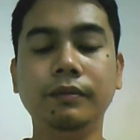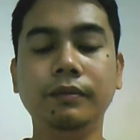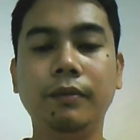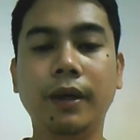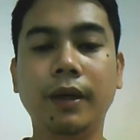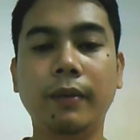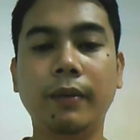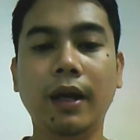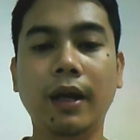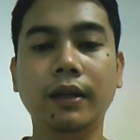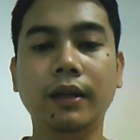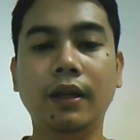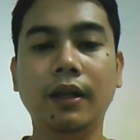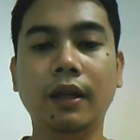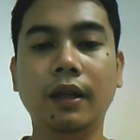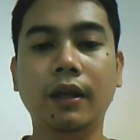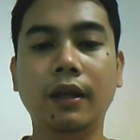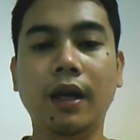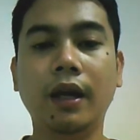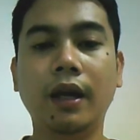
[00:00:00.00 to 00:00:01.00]

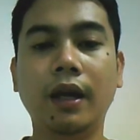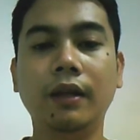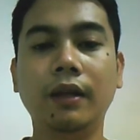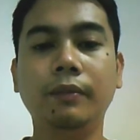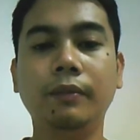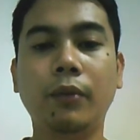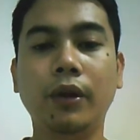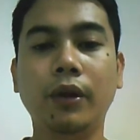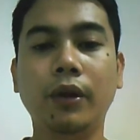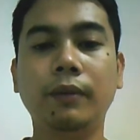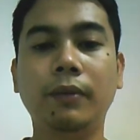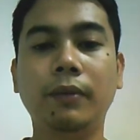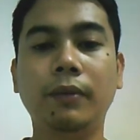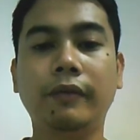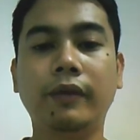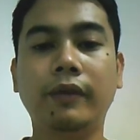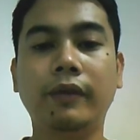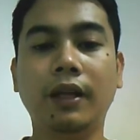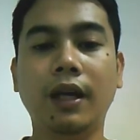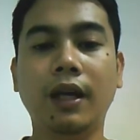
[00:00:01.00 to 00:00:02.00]

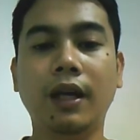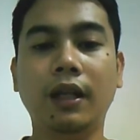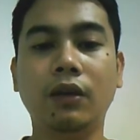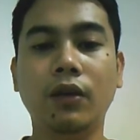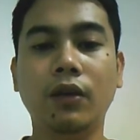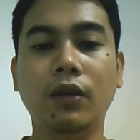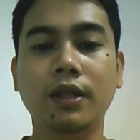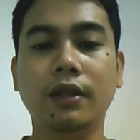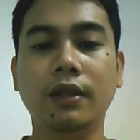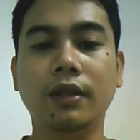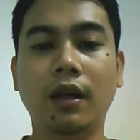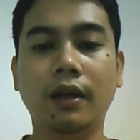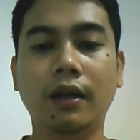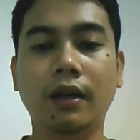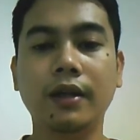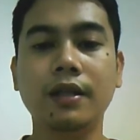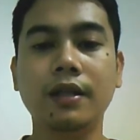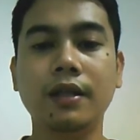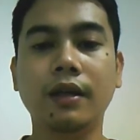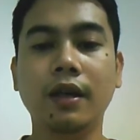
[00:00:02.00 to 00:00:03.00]

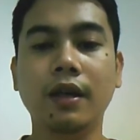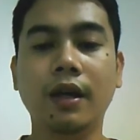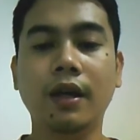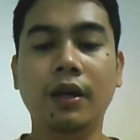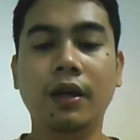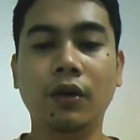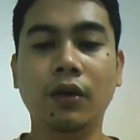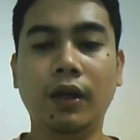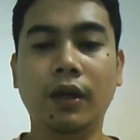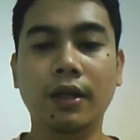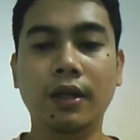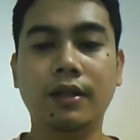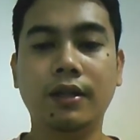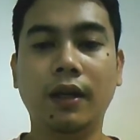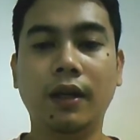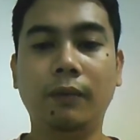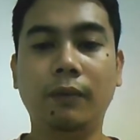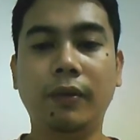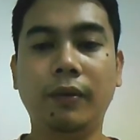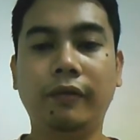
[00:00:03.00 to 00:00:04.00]
$509.59. You can
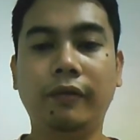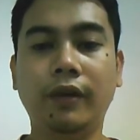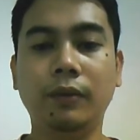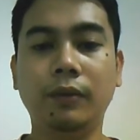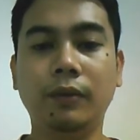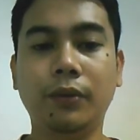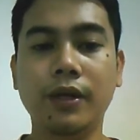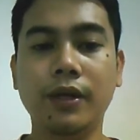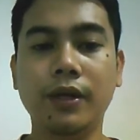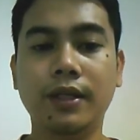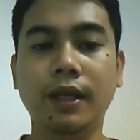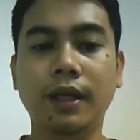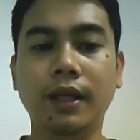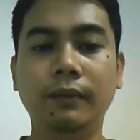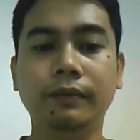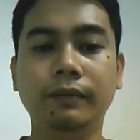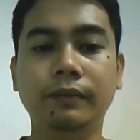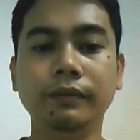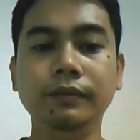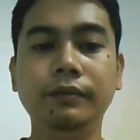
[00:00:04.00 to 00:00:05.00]
save 15%.